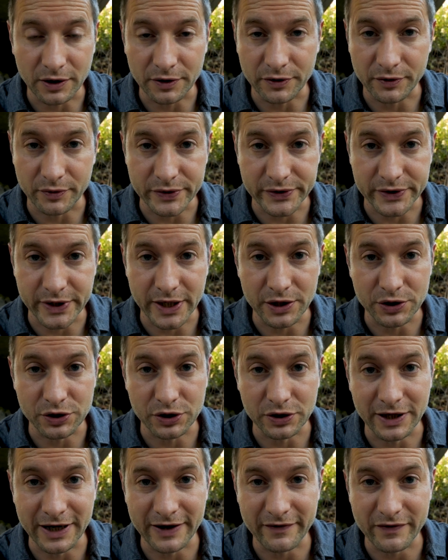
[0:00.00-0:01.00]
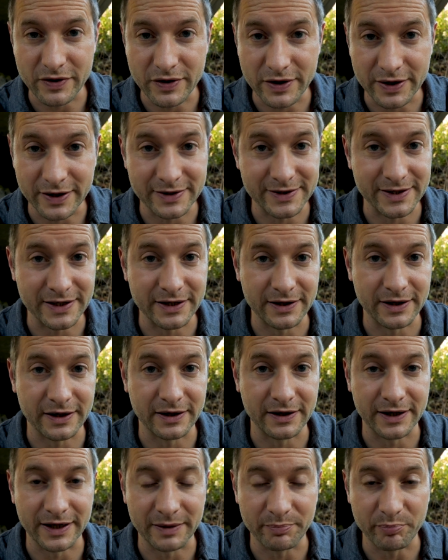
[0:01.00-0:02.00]
authorization, everything is in
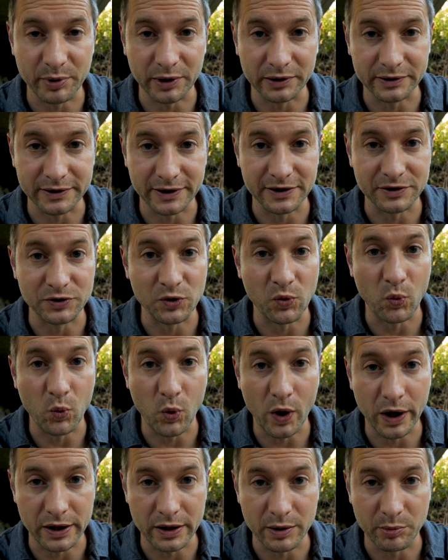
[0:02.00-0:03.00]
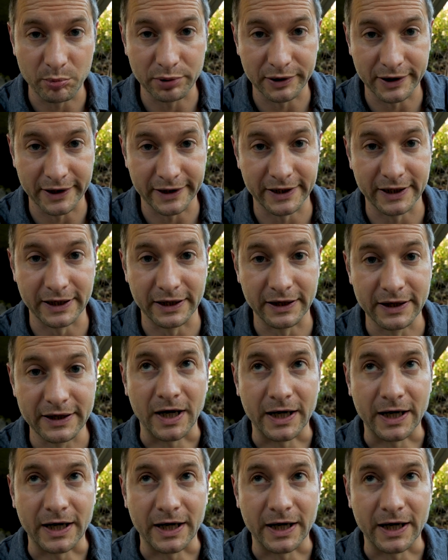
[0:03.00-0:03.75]
there and built into one plugin.